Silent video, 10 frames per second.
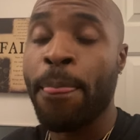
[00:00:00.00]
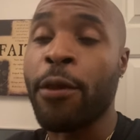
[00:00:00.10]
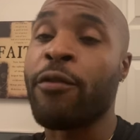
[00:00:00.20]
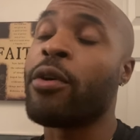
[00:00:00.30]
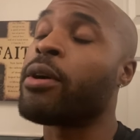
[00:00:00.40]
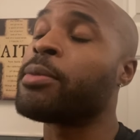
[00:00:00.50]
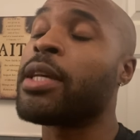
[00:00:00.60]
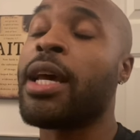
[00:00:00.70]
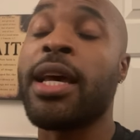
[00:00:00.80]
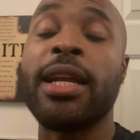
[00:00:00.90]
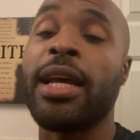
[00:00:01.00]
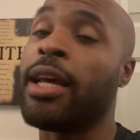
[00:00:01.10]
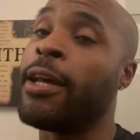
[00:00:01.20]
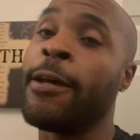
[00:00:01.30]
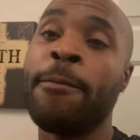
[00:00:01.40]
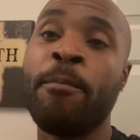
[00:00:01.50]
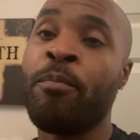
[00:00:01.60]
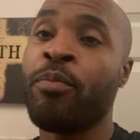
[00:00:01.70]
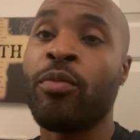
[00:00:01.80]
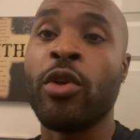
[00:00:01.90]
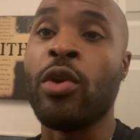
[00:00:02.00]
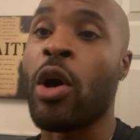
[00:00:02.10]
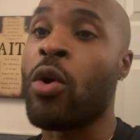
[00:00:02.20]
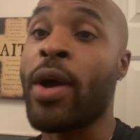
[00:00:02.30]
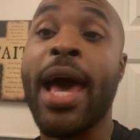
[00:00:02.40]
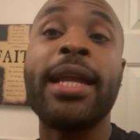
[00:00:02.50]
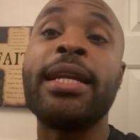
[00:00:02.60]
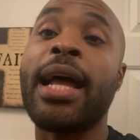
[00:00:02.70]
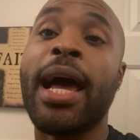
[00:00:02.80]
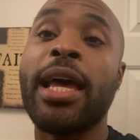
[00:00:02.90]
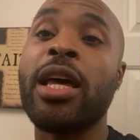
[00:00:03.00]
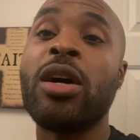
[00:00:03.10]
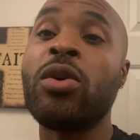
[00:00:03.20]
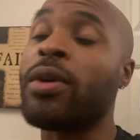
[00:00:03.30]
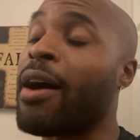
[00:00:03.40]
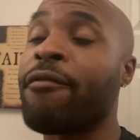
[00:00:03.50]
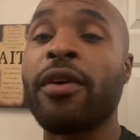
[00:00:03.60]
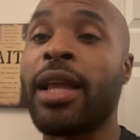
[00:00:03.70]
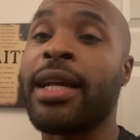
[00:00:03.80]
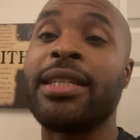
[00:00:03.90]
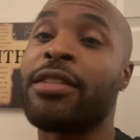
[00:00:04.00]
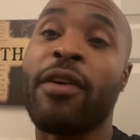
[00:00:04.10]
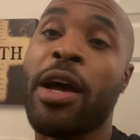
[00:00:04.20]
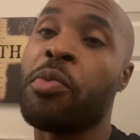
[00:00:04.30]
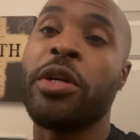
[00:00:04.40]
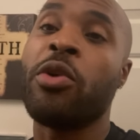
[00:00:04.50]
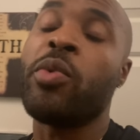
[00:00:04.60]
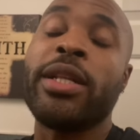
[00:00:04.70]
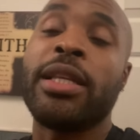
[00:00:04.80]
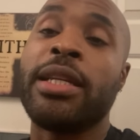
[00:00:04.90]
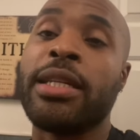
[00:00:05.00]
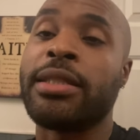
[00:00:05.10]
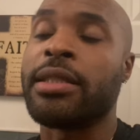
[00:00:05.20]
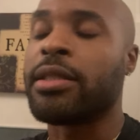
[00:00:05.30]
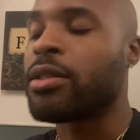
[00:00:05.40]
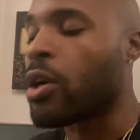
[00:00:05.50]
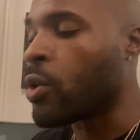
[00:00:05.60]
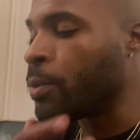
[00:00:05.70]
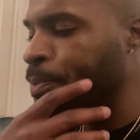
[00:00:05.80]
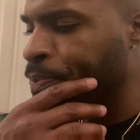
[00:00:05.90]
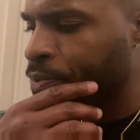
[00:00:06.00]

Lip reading: You feel what I'm saying? And, you know, had he not held, I feel like this fight wouldn't have went the distance. So,